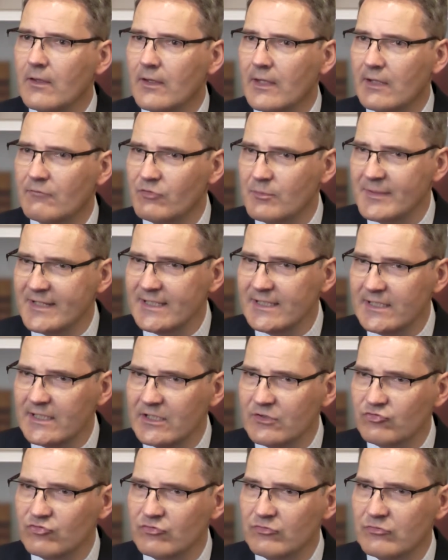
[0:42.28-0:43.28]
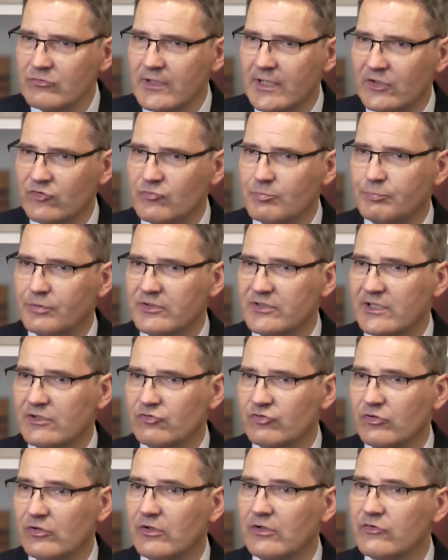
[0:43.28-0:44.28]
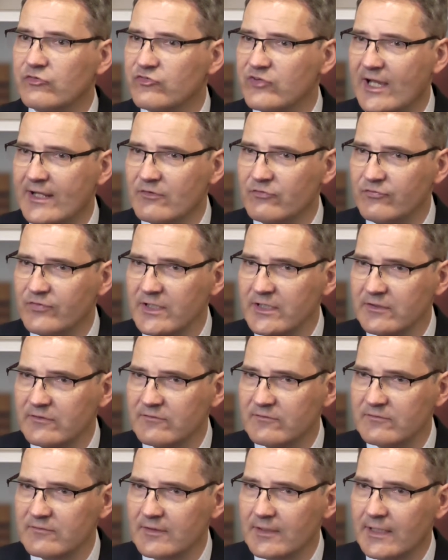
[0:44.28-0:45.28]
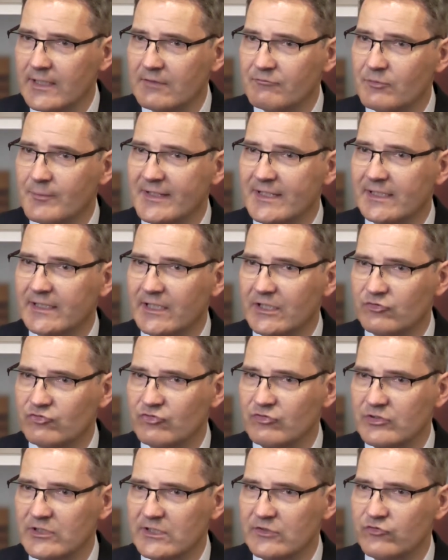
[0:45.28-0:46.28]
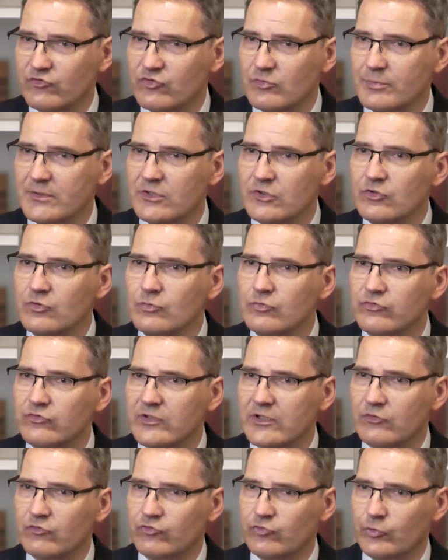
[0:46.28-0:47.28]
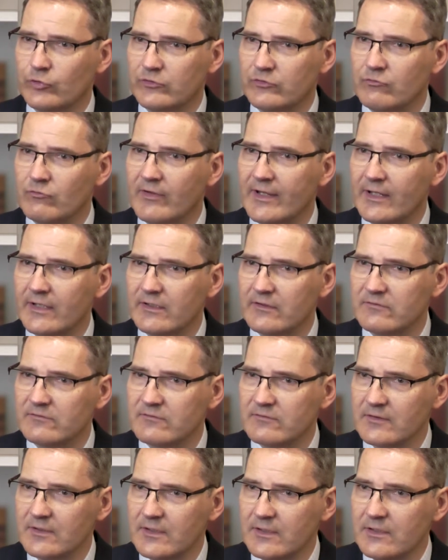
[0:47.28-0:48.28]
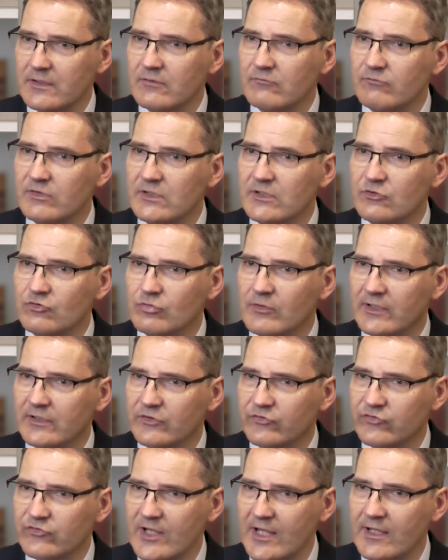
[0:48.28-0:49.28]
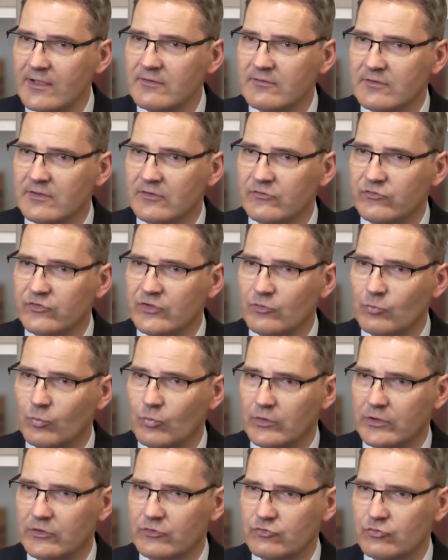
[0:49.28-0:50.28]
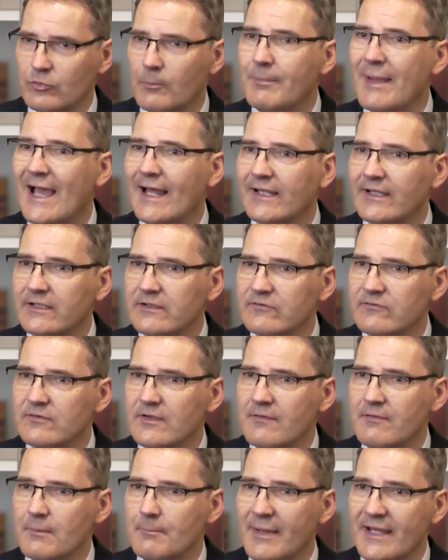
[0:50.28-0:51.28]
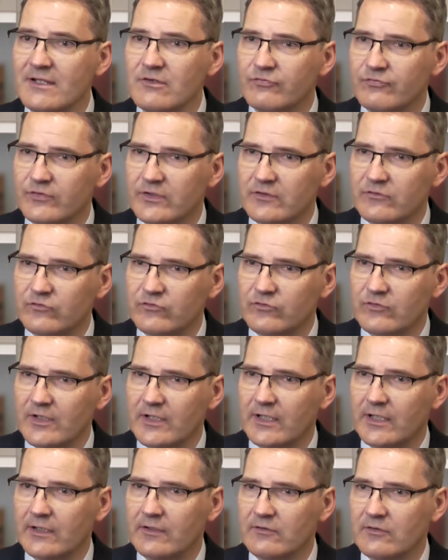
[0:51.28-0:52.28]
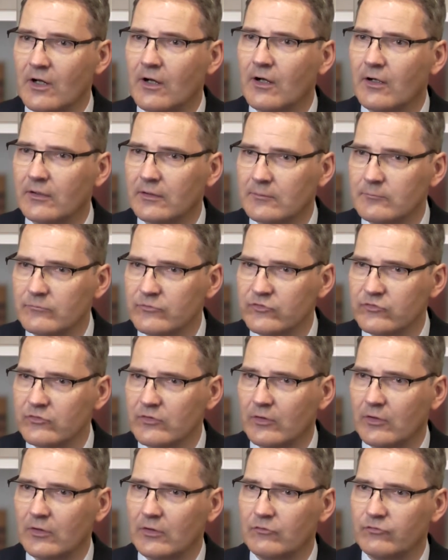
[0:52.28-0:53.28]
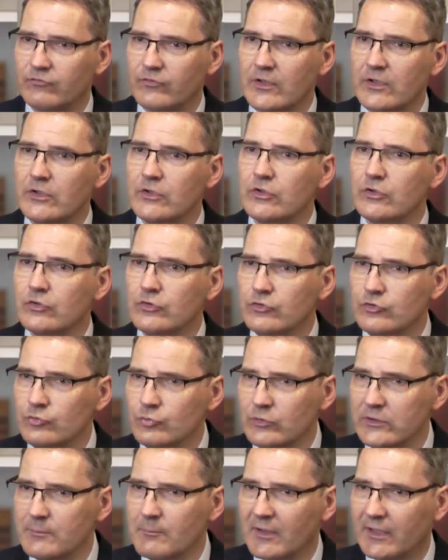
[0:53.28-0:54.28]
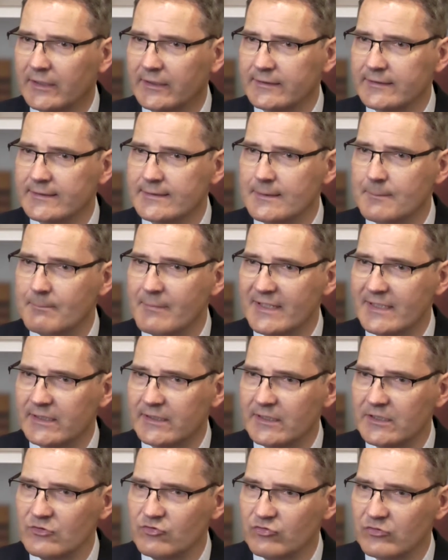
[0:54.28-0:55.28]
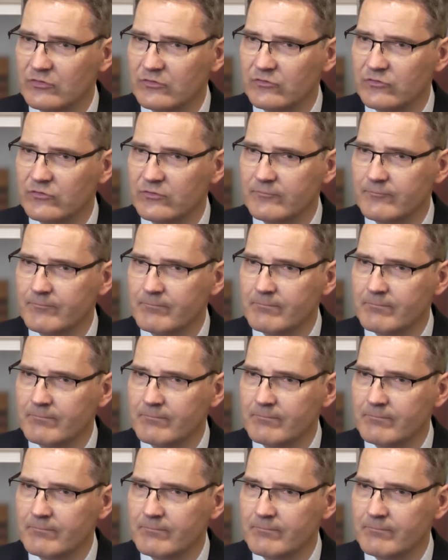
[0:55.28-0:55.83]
Every medication has potential side effects. Every medication needs to be used in certain ways. We need to understand this in order to balance the benefits and the harms of newly marketed medications.